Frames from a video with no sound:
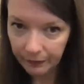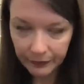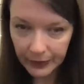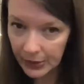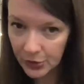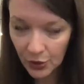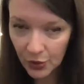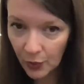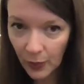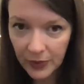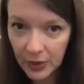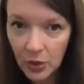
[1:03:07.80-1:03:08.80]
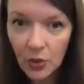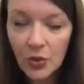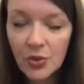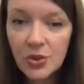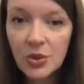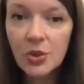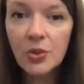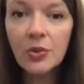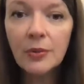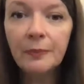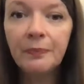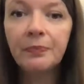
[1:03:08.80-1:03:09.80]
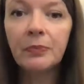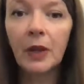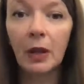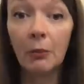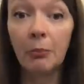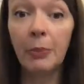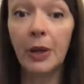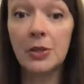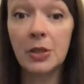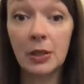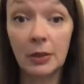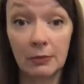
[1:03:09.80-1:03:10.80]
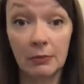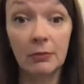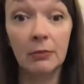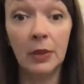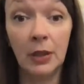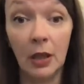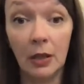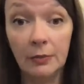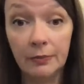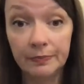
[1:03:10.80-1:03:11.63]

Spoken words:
I don't know whether yours do, but you know,